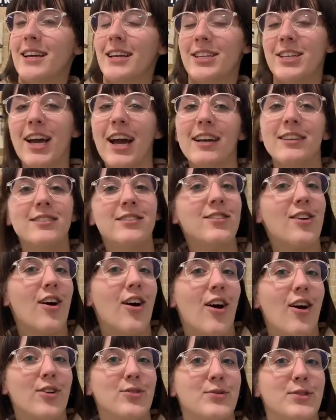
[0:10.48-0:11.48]
jazz
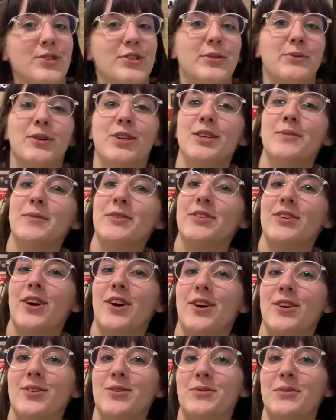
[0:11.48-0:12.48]
songs, we do some Christmas
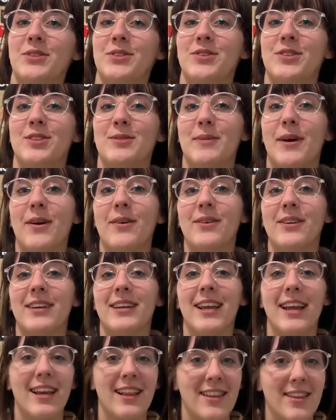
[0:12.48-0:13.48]
songs, we do just about
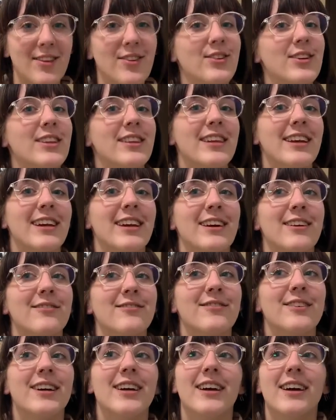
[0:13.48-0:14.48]
anything you can think
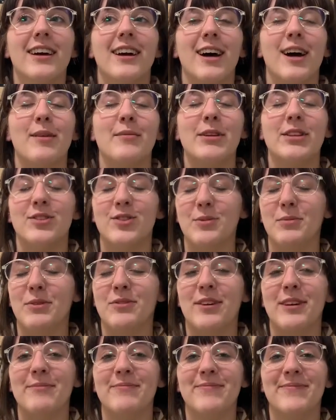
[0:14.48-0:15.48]
of, um, and it's super
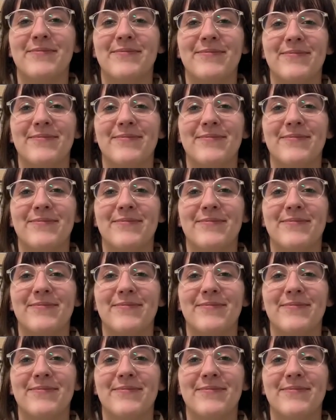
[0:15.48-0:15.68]
fun.